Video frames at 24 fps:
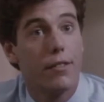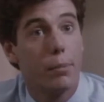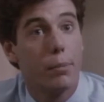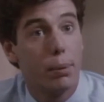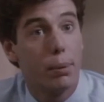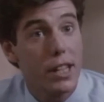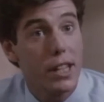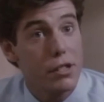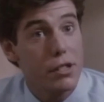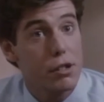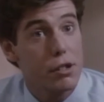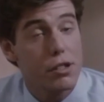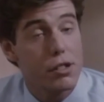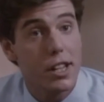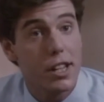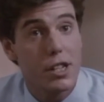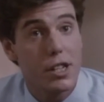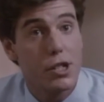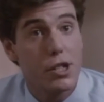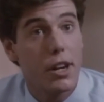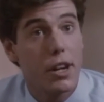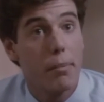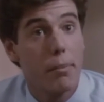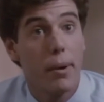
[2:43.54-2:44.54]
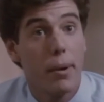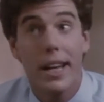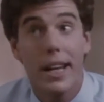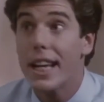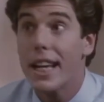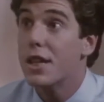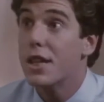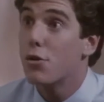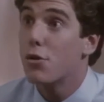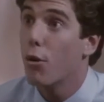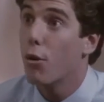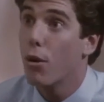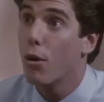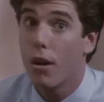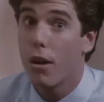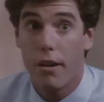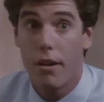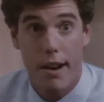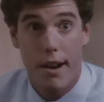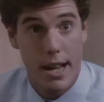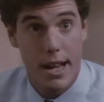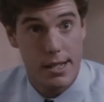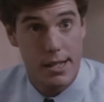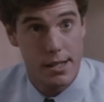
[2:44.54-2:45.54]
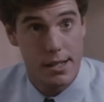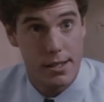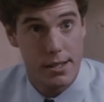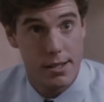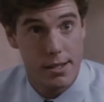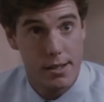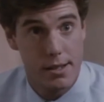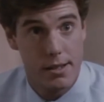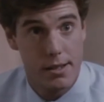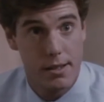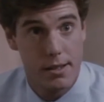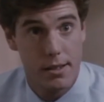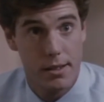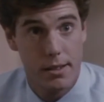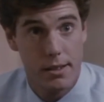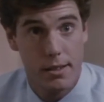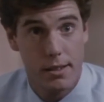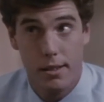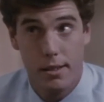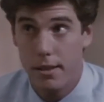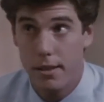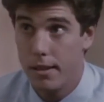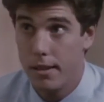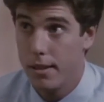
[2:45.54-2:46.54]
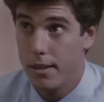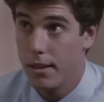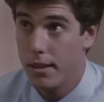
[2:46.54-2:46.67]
I don't think they're teenagers. I think they lied.